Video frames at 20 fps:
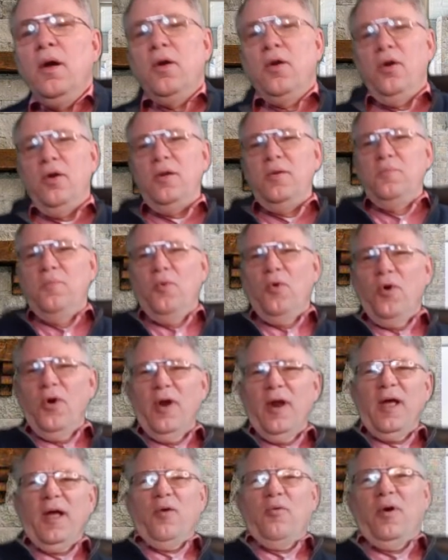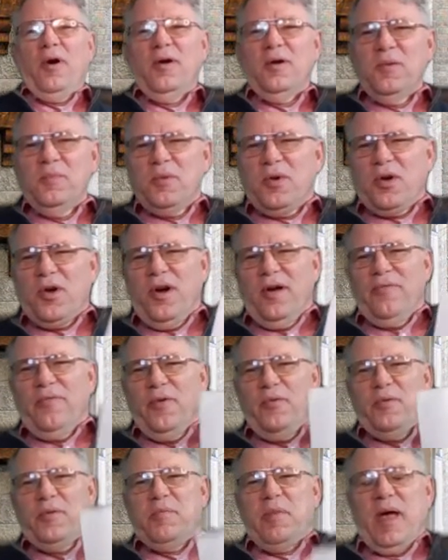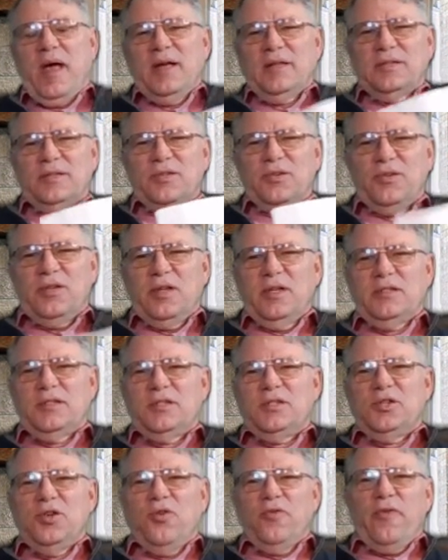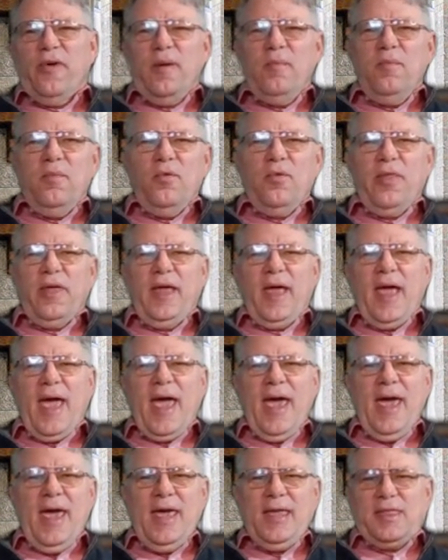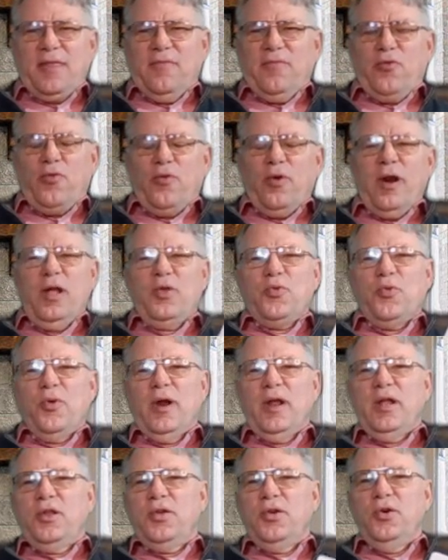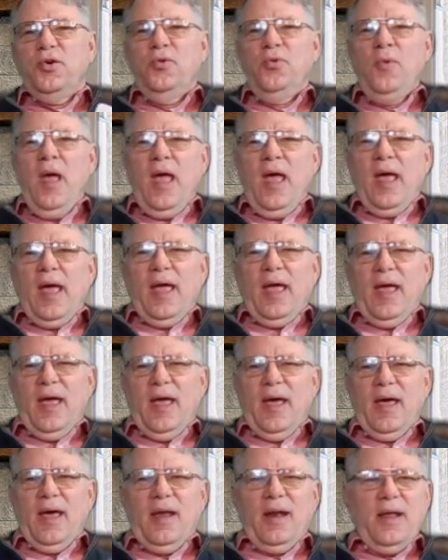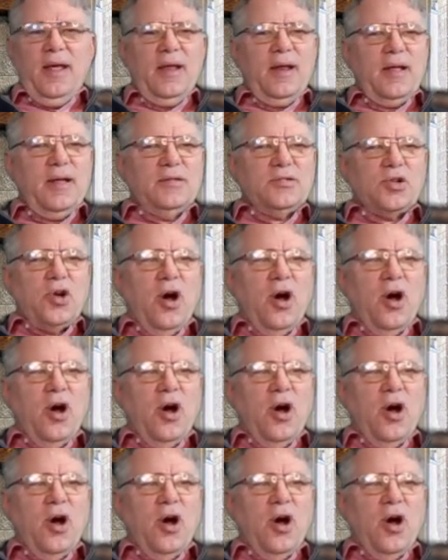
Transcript: Good morning. Welcome to Coffee with Pastor. This is November the 8th of 2022, and it is